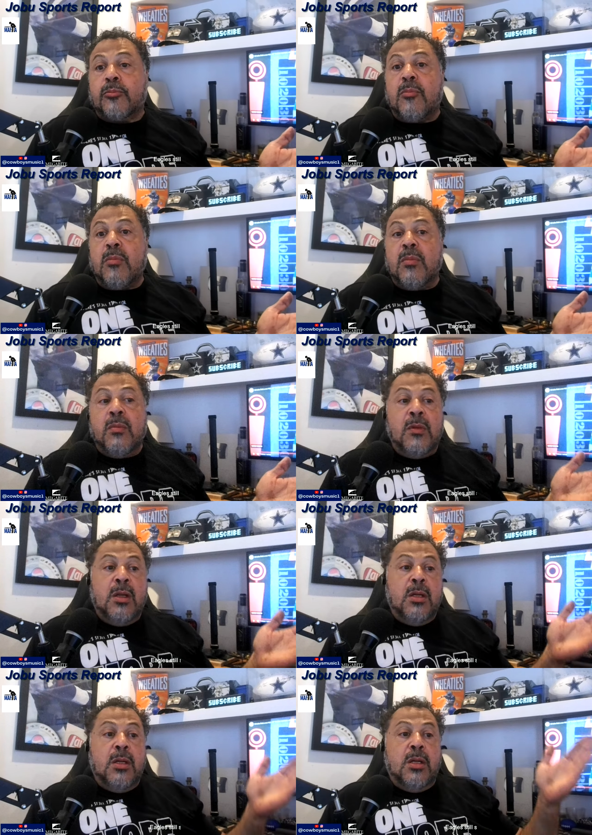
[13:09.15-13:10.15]

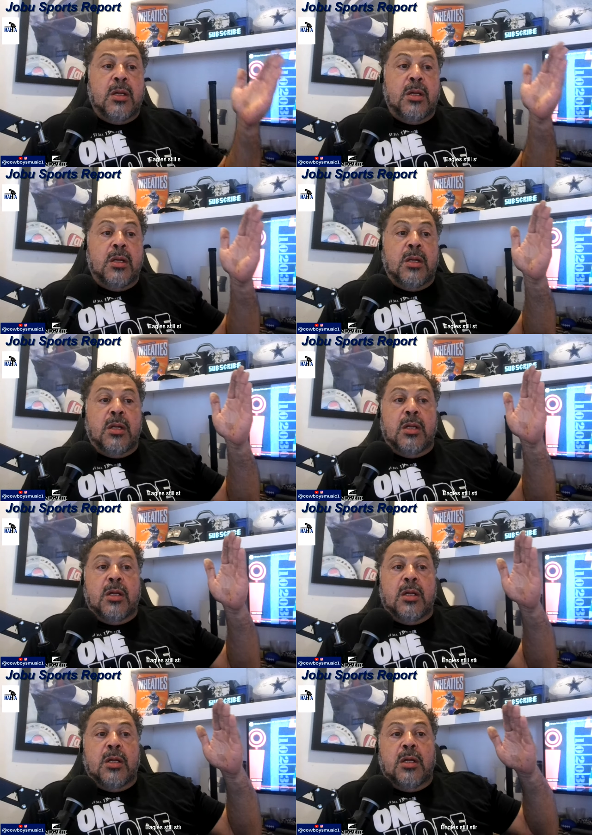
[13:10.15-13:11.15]

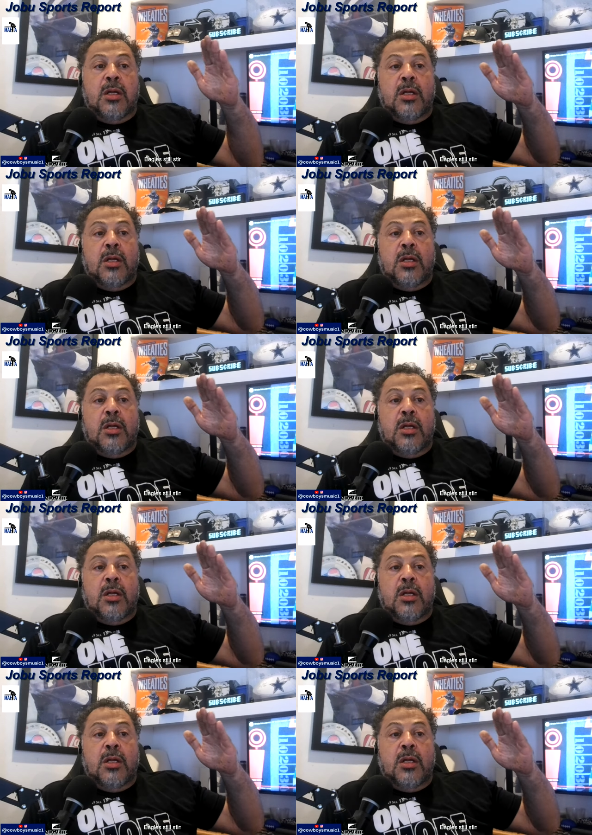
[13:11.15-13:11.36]
Nothing is said.